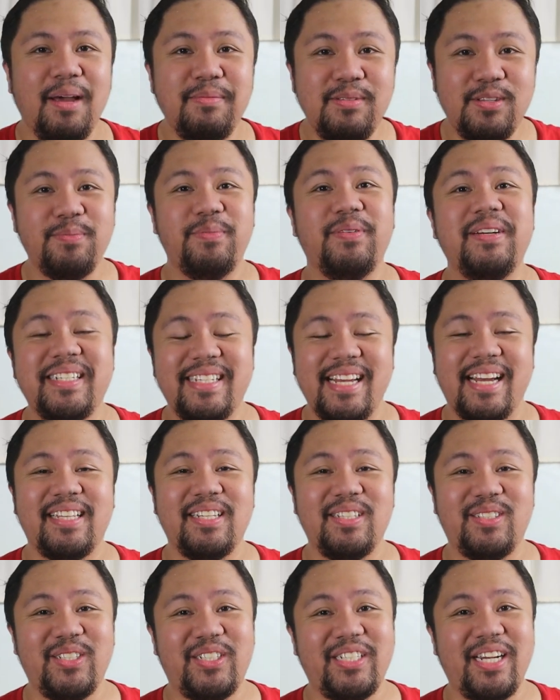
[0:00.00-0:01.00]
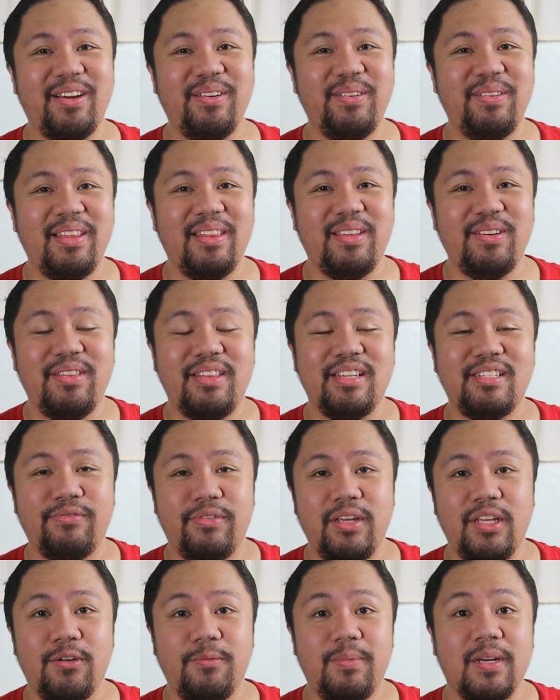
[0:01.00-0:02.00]
I'm super excited to share with you this
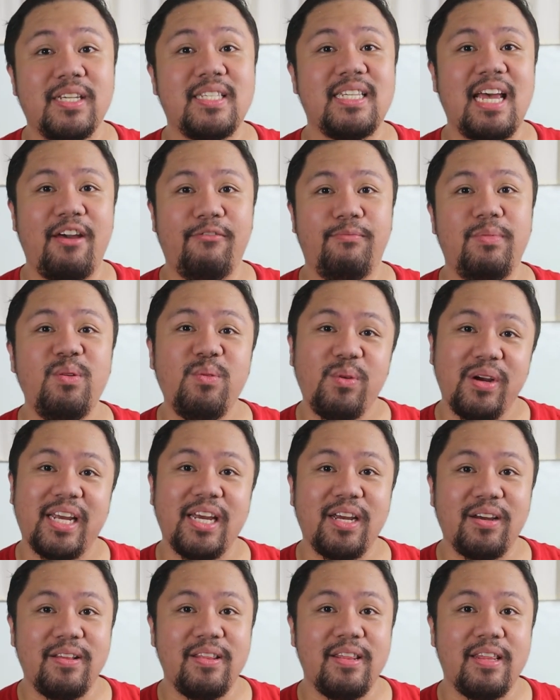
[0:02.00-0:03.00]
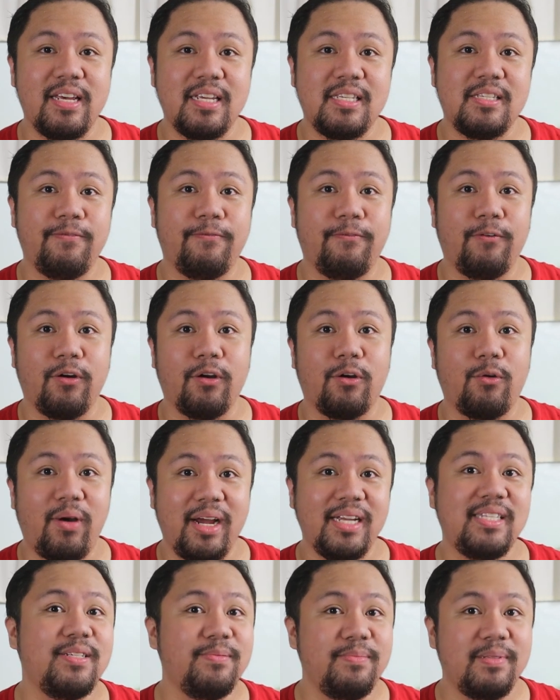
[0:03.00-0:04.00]
video because I've been working on this for
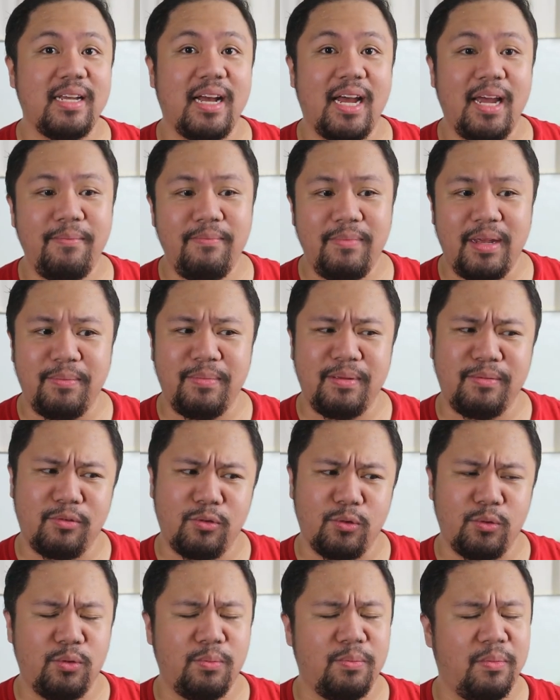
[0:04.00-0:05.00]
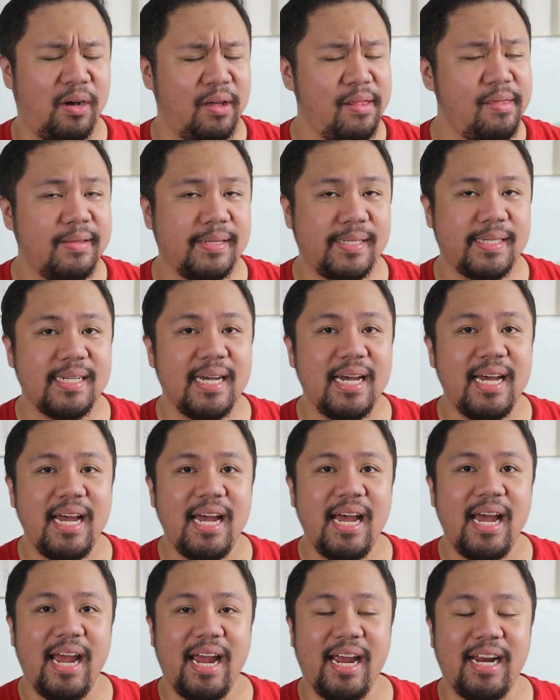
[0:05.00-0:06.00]
quite some time, maybe 2 months,
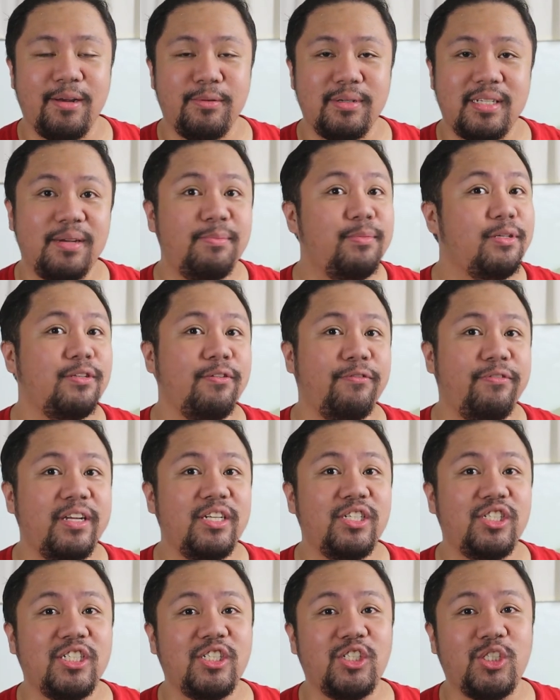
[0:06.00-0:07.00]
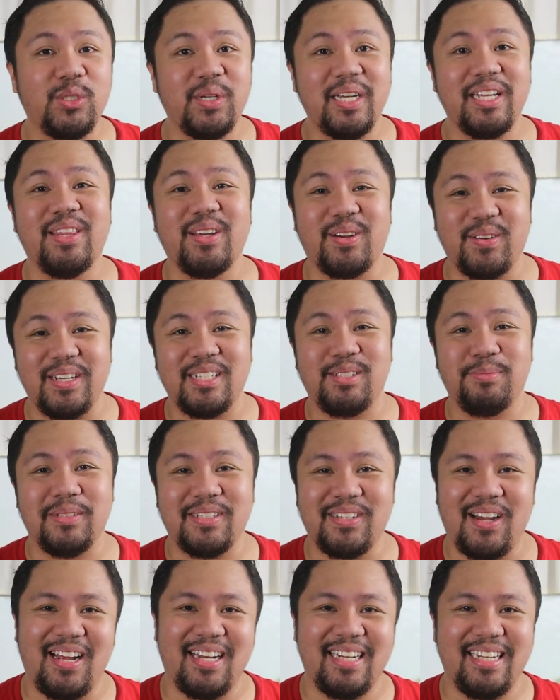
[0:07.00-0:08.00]
and I was able to finish it during the
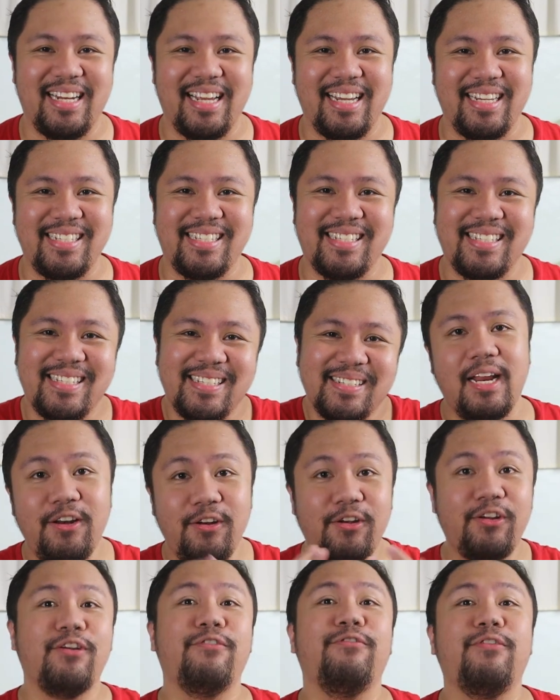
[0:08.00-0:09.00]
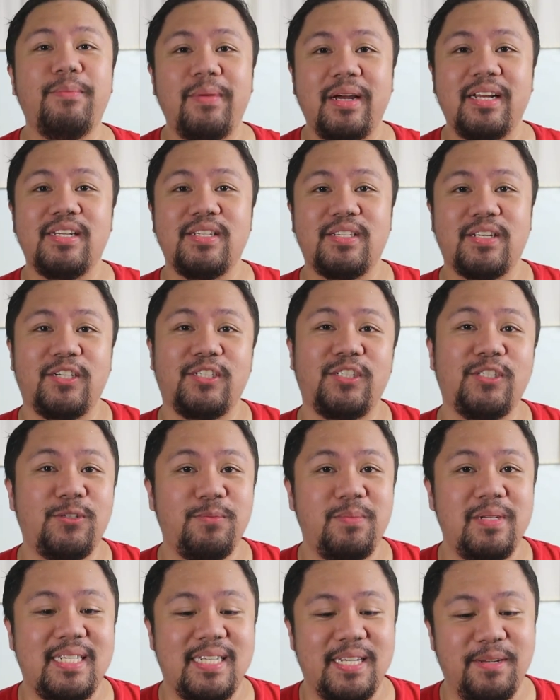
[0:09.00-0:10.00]
Christmas holidays. And in order for my discussion
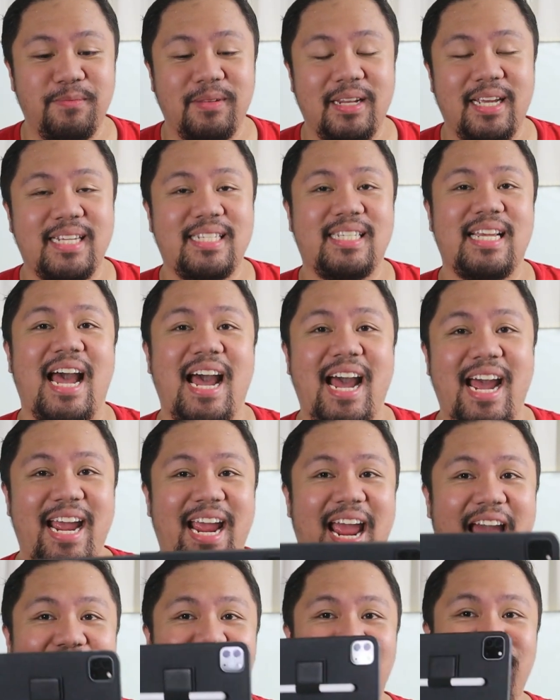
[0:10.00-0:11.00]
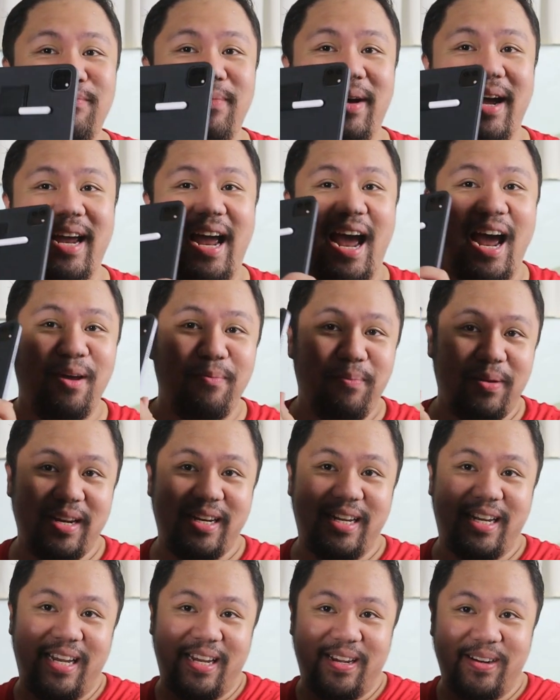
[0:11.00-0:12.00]
to be seamless, I have my
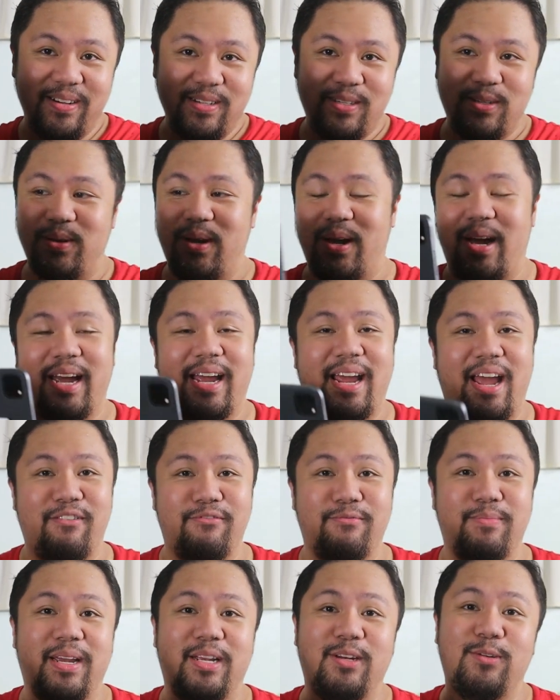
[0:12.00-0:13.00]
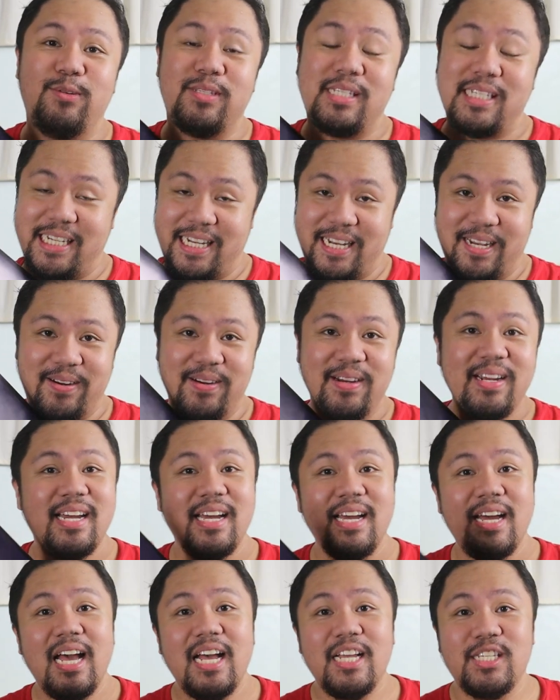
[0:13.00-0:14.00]
iPad here, so I have my notes here,
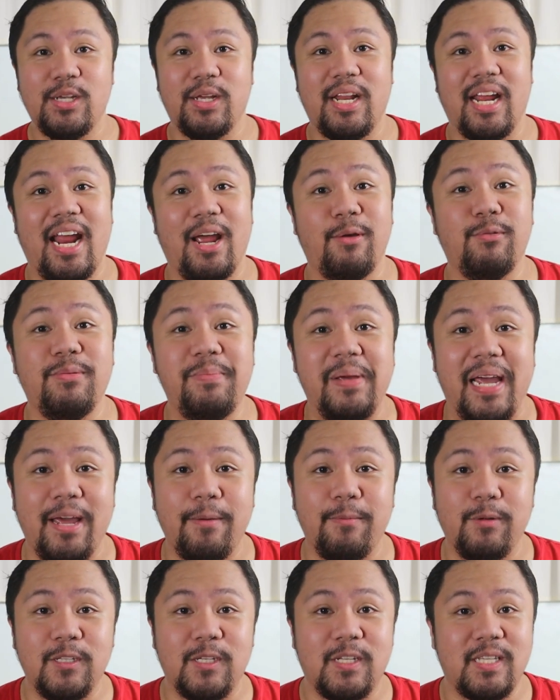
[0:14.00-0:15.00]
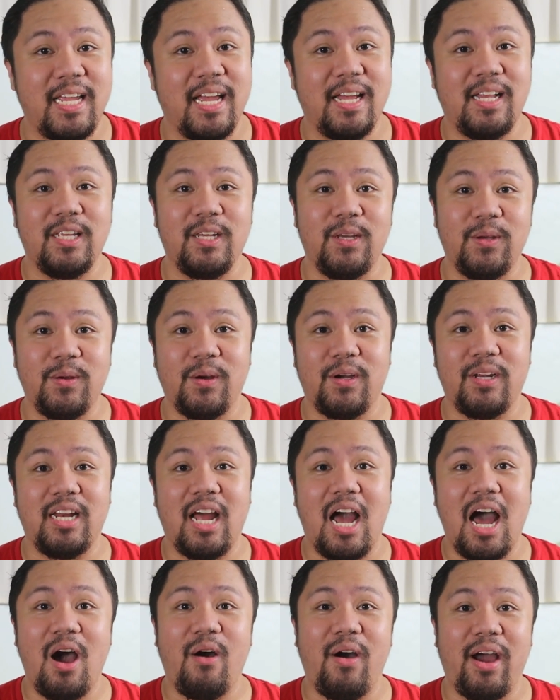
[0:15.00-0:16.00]
so that I would be able to tell you
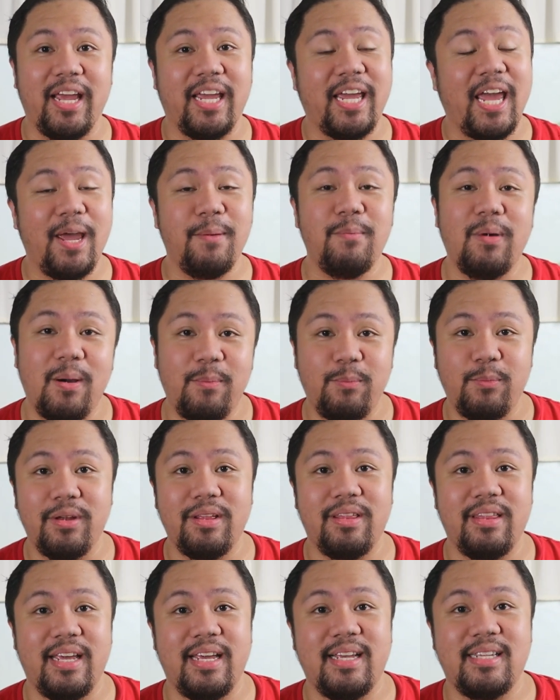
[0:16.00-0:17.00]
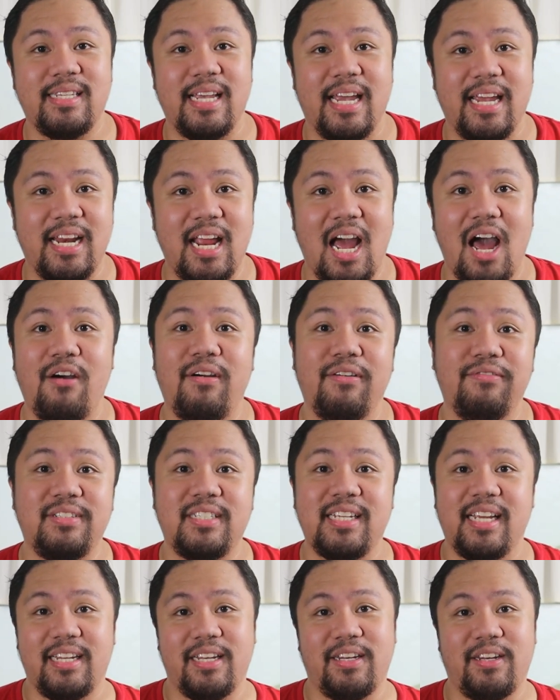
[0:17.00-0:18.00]
on how I came up with this and how I've
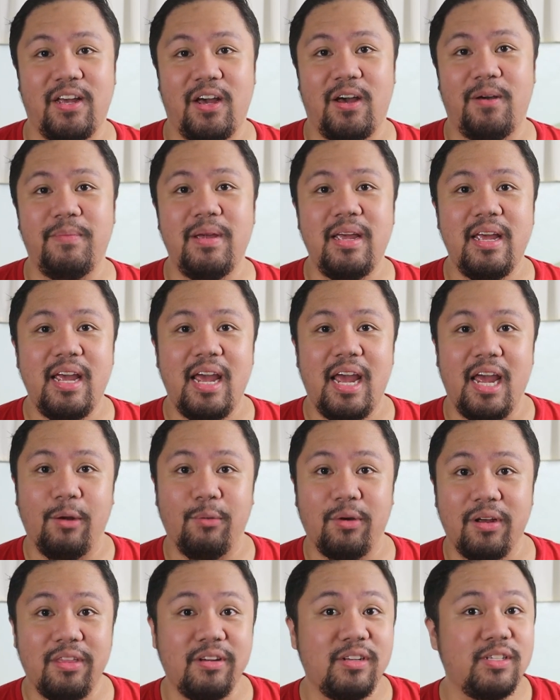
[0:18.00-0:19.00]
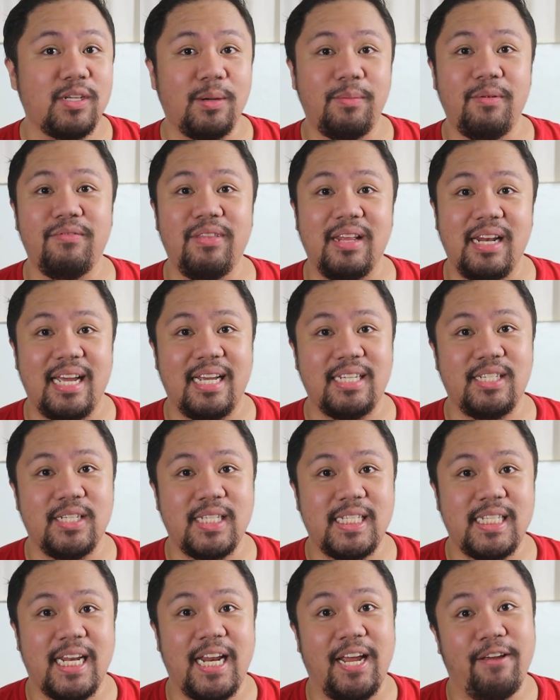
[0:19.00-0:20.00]
set it up and what are some of the
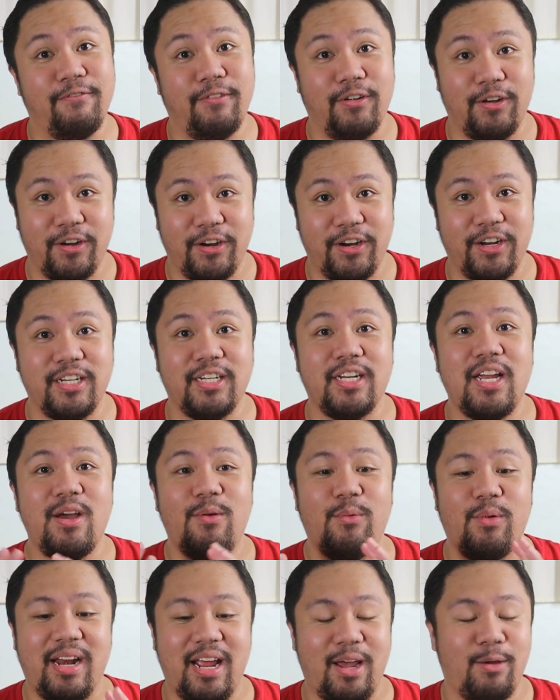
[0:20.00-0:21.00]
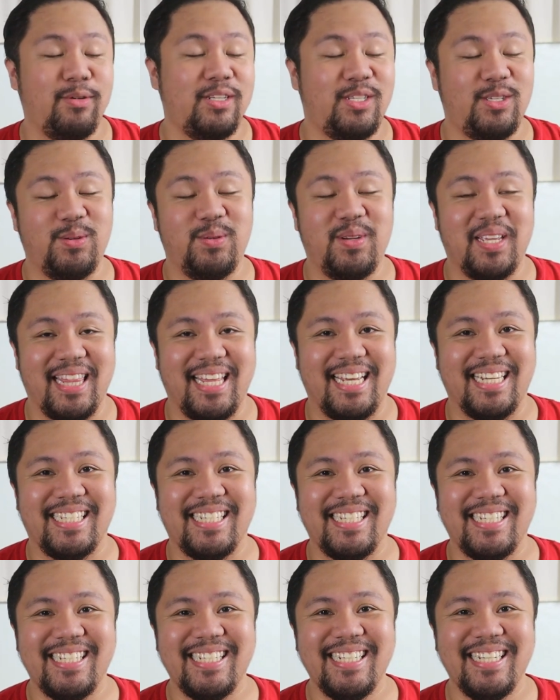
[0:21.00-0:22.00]
lessons that I've learned when I was doing
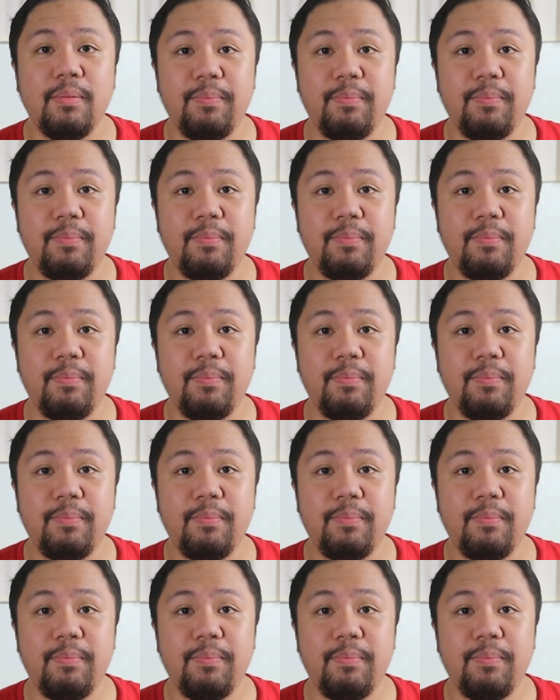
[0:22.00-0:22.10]
this.